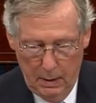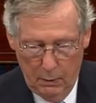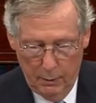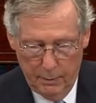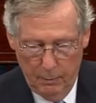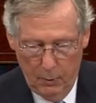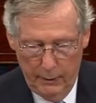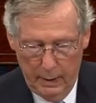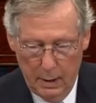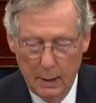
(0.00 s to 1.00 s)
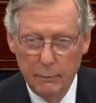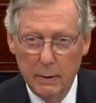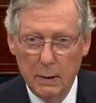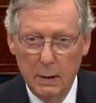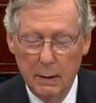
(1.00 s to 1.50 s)
with more than
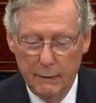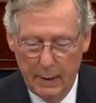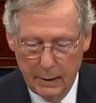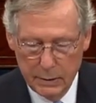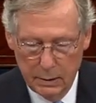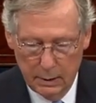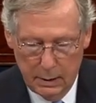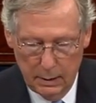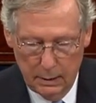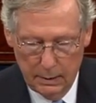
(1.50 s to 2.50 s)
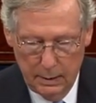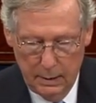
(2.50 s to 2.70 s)
100,000 killed